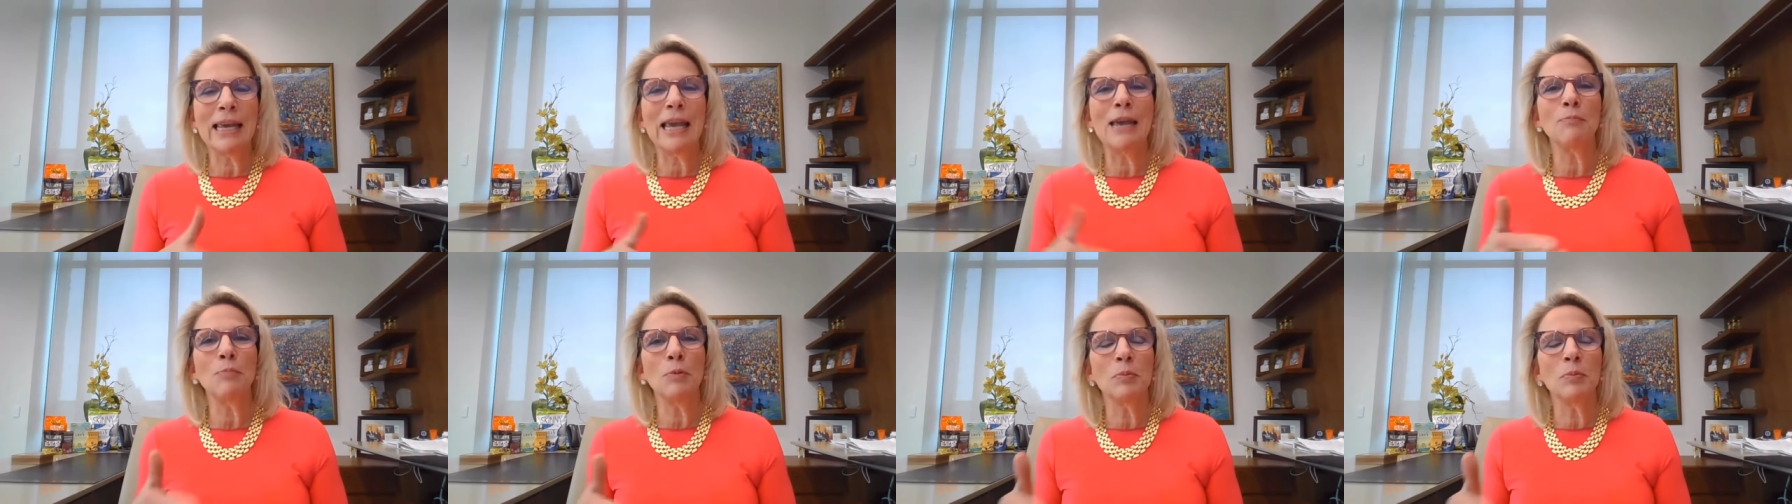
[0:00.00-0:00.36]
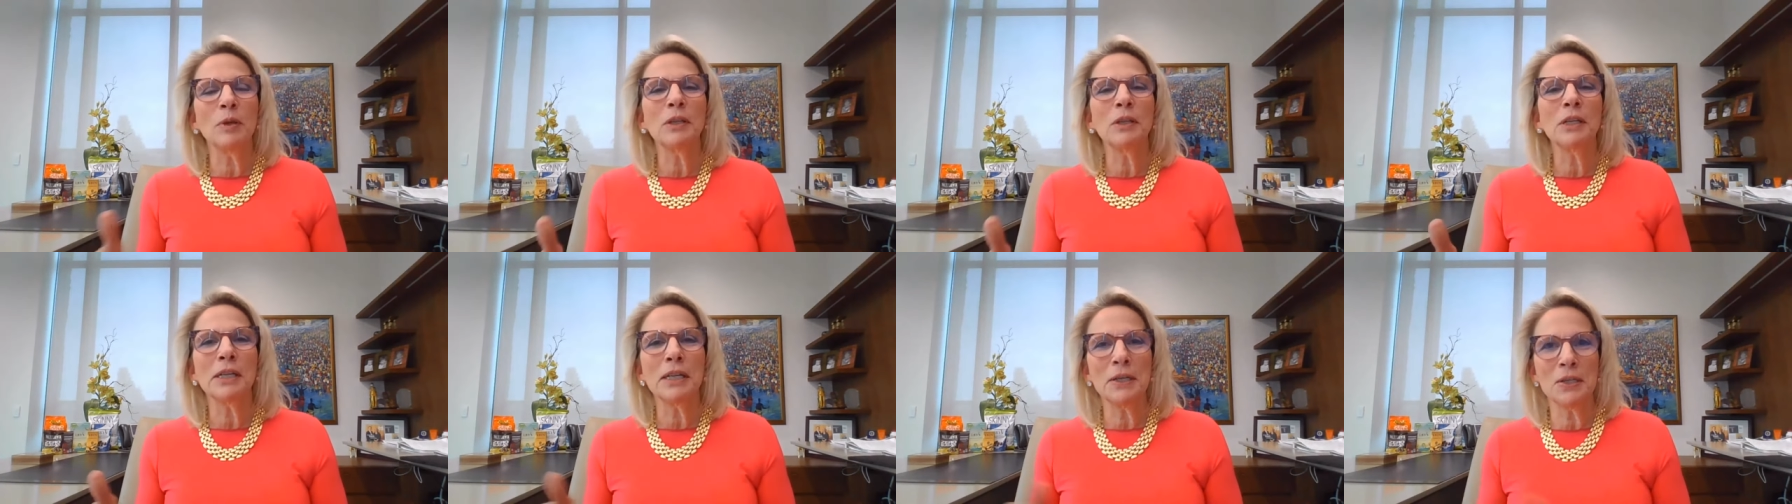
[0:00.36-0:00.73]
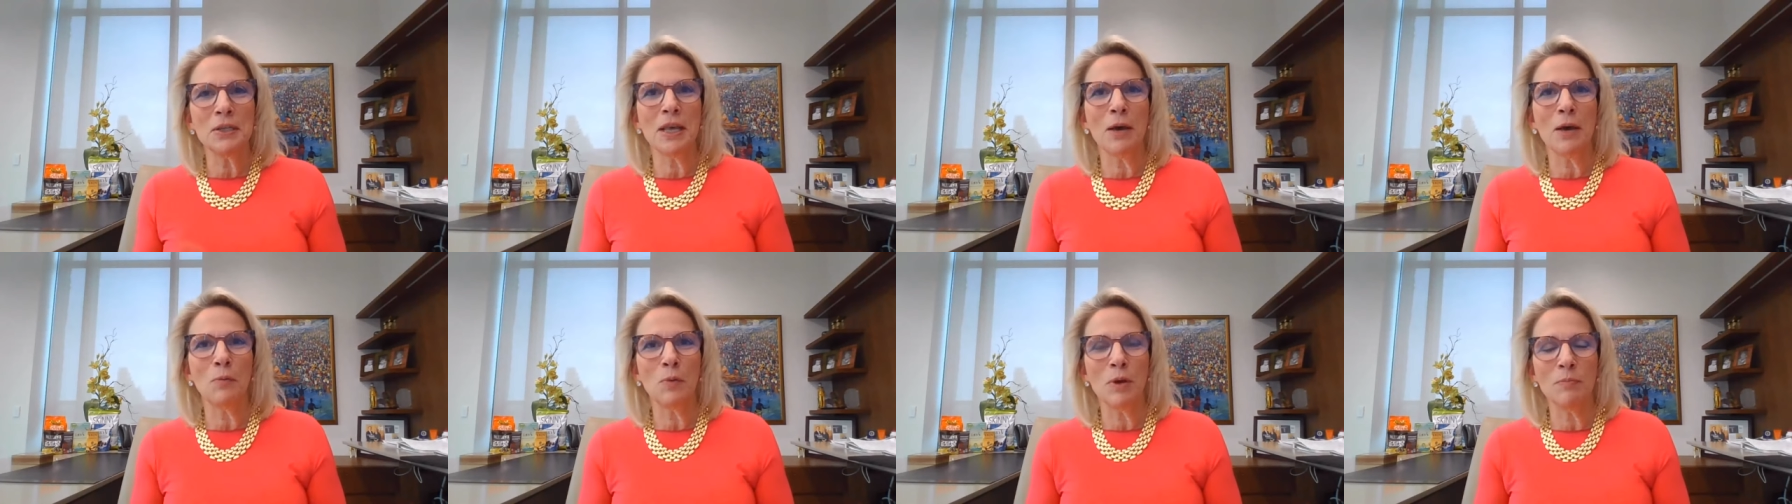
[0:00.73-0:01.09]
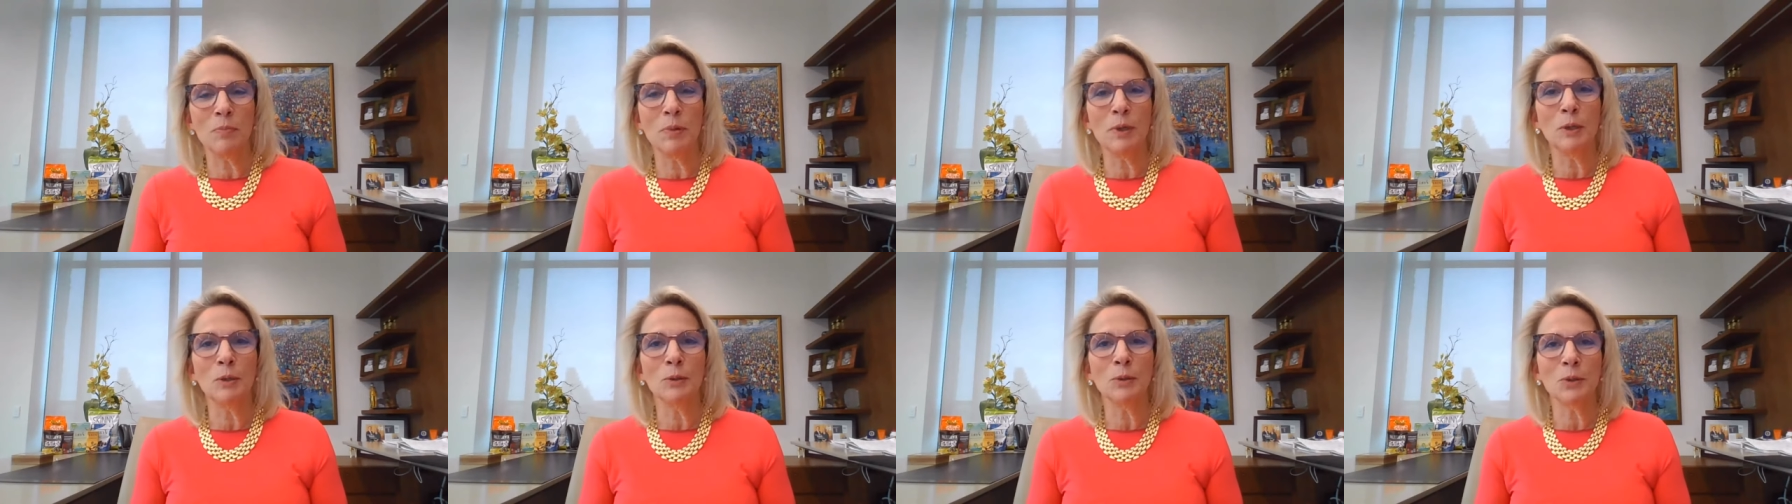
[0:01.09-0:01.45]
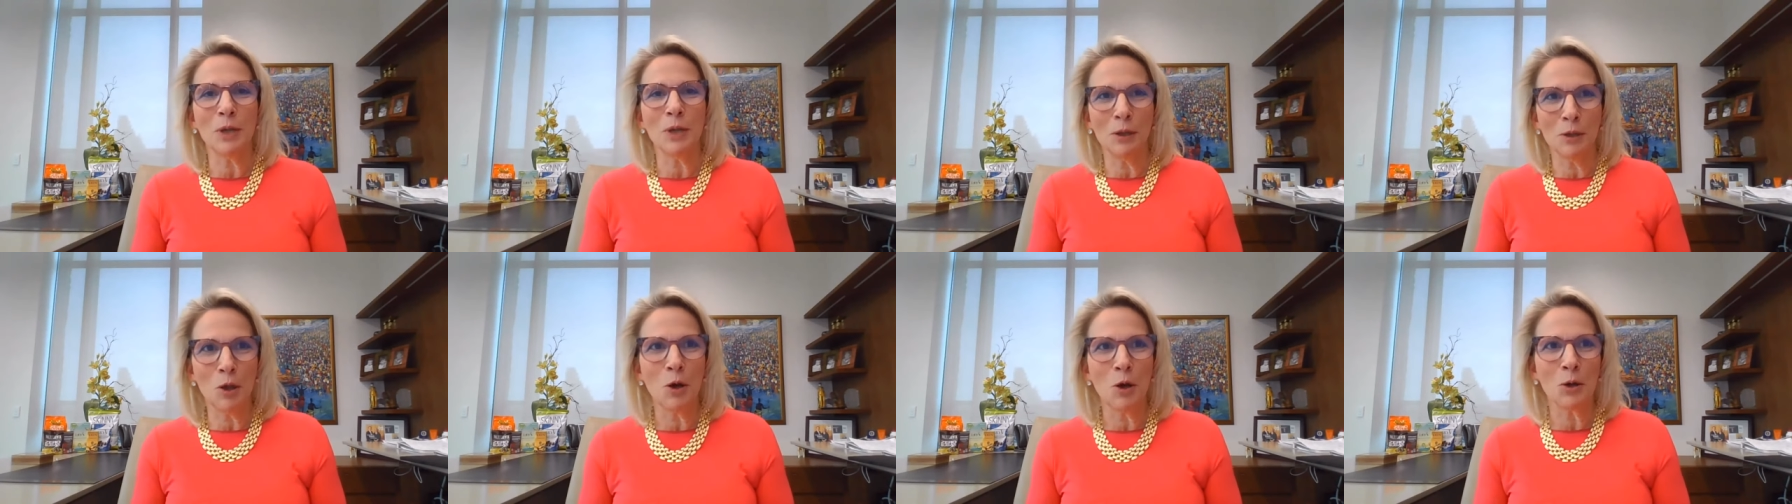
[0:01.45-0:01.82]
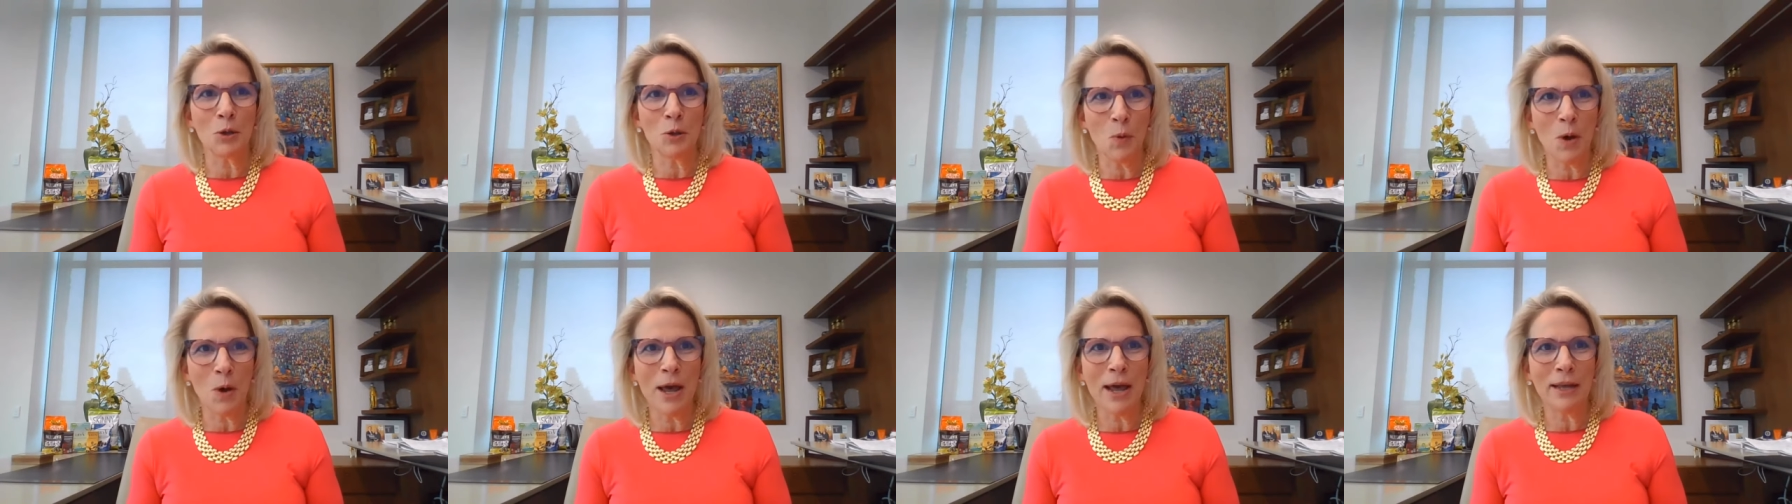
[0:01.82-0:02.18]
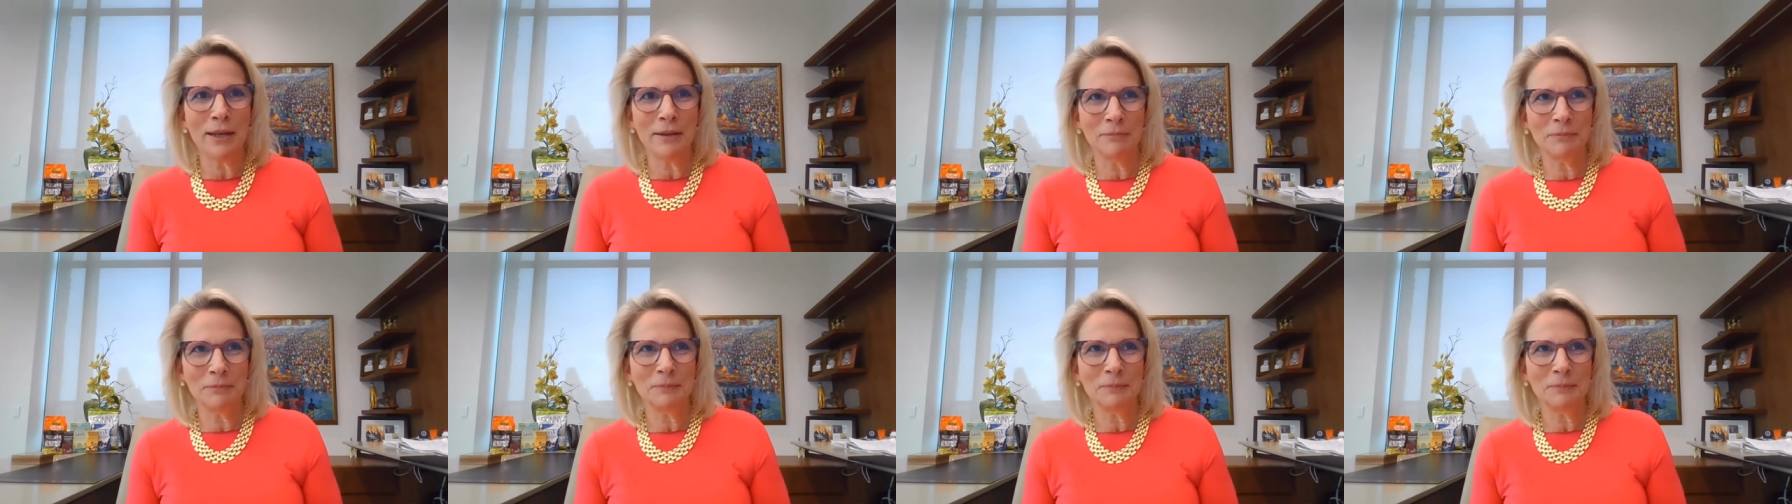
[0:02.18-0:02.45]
capabilities that we built along the way.